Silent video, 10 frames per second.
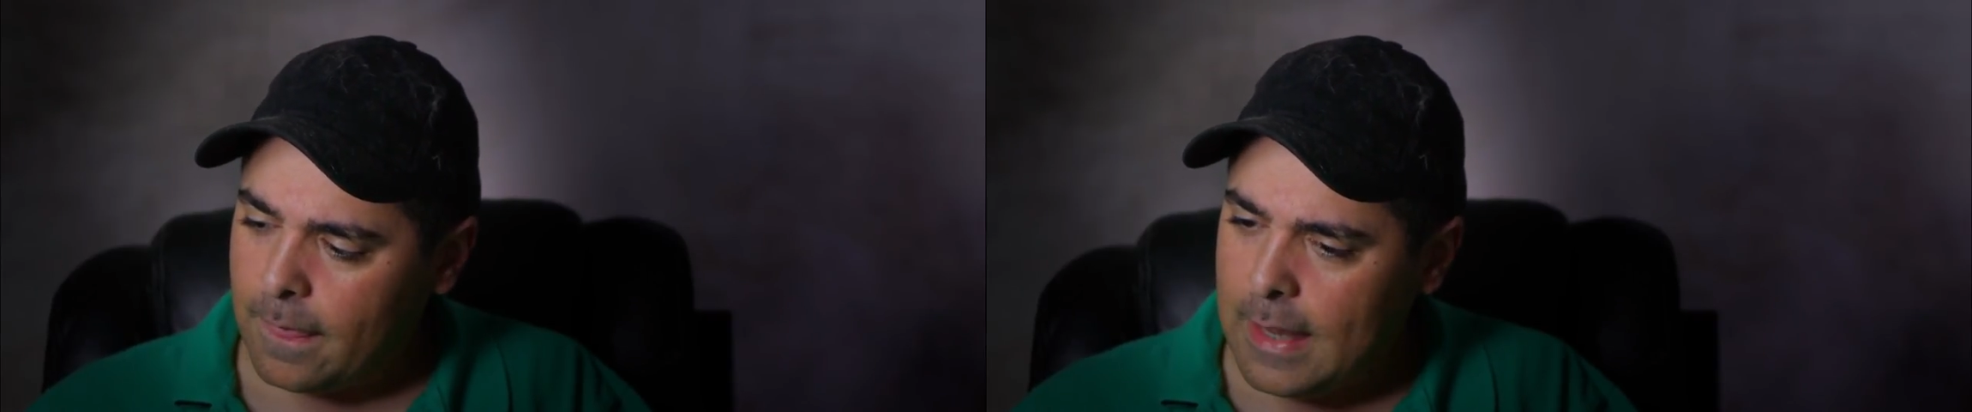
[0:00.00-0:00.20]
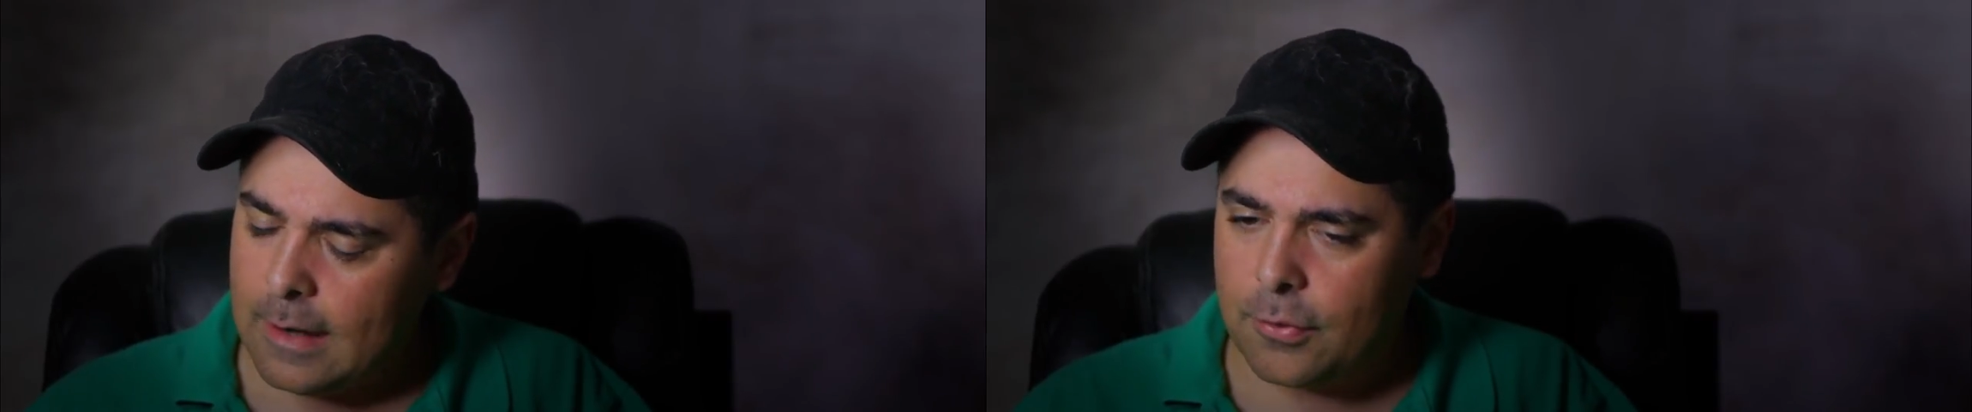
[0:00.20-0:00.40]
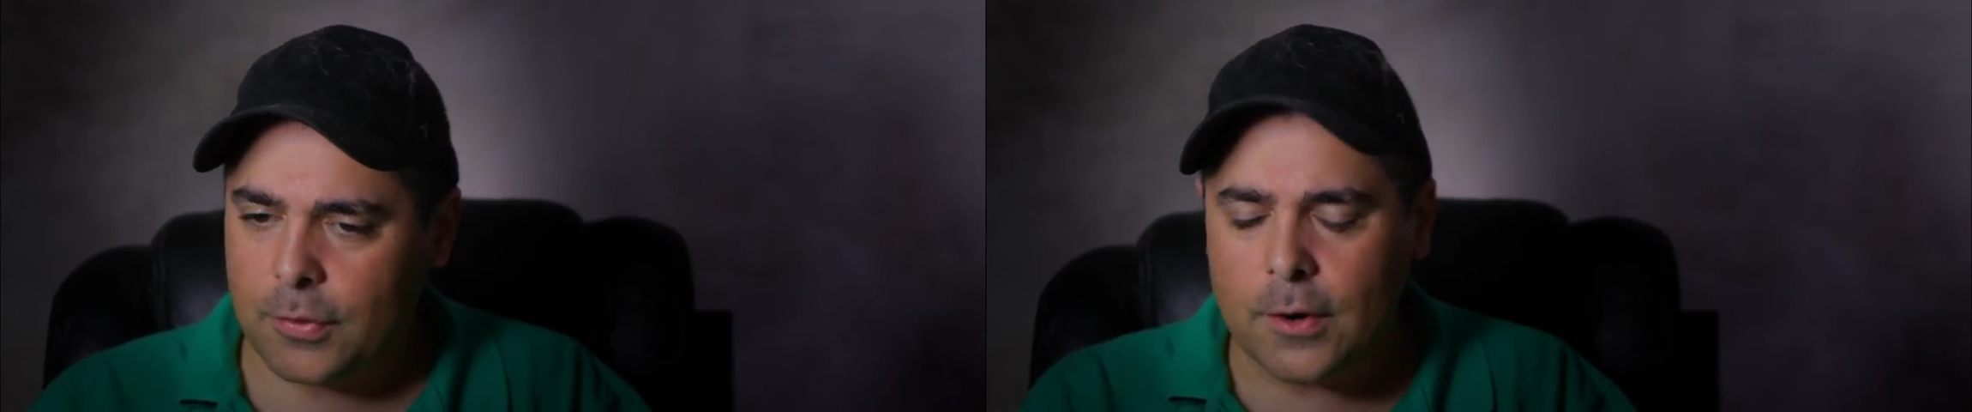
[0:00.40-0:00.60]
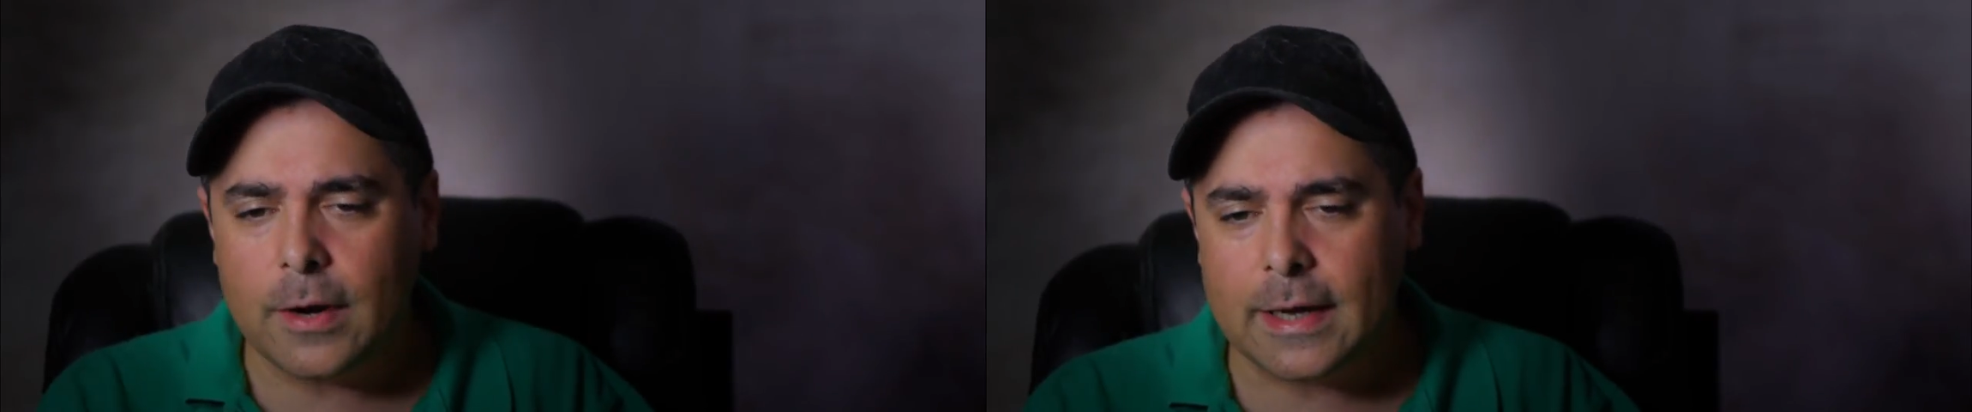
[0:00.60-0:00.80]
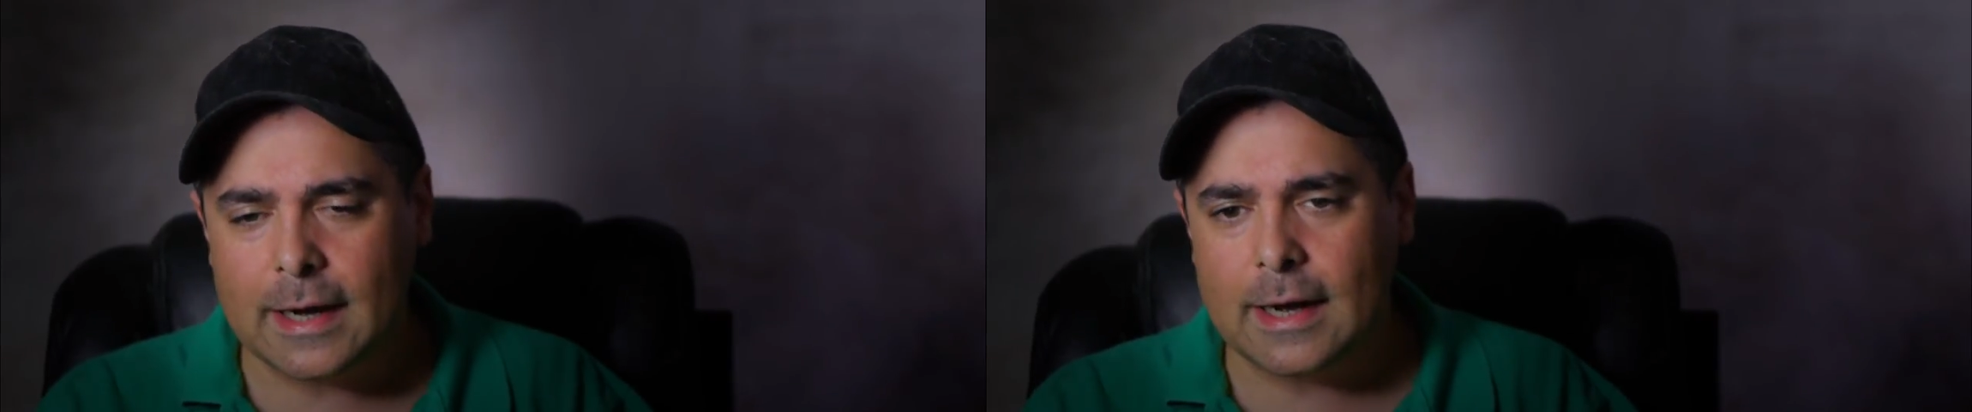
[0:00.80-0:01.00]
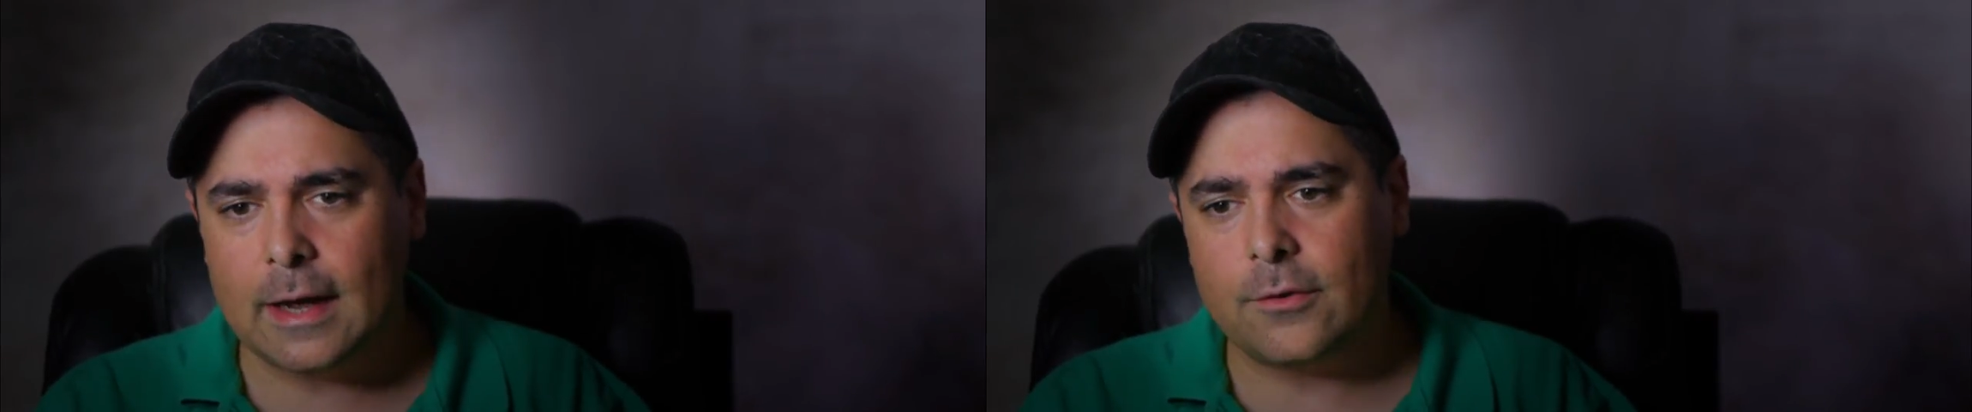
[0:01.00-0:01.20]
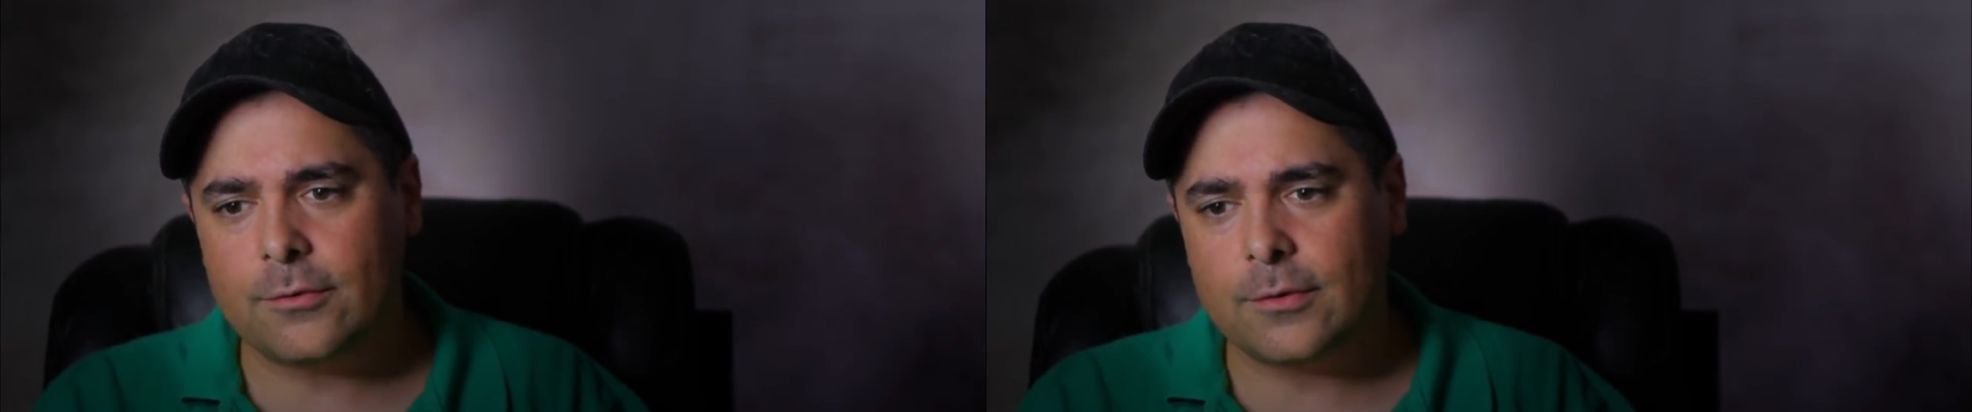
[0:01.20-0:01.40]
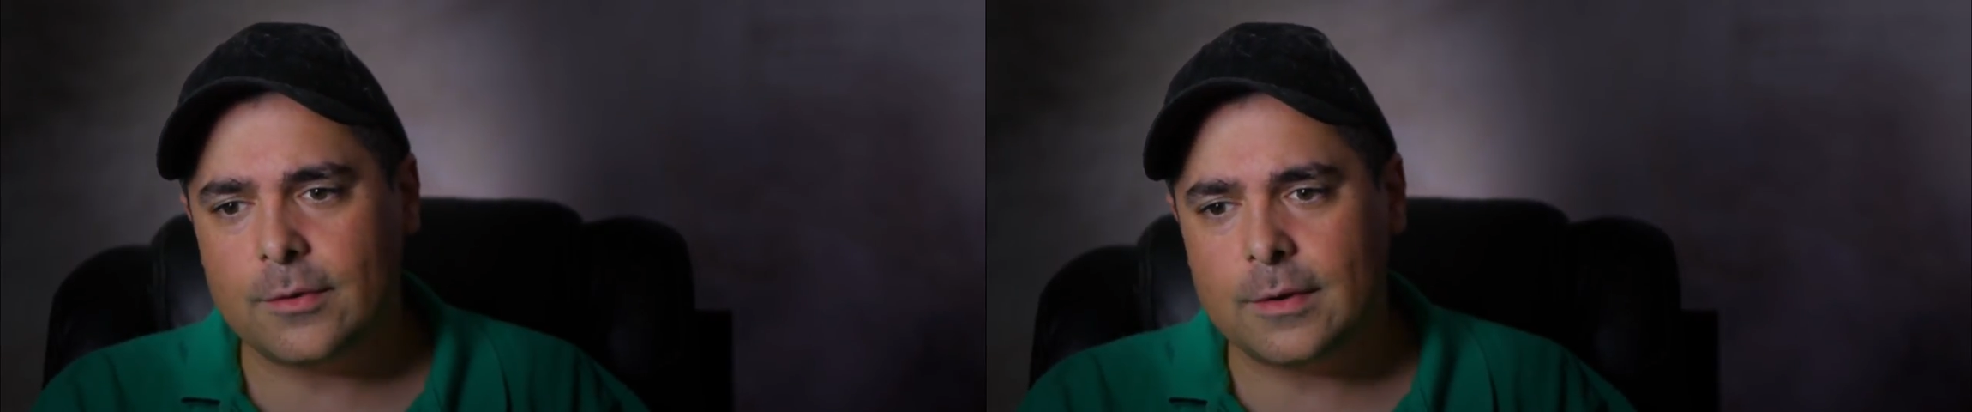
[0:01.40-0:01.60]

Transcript: in theory, guys,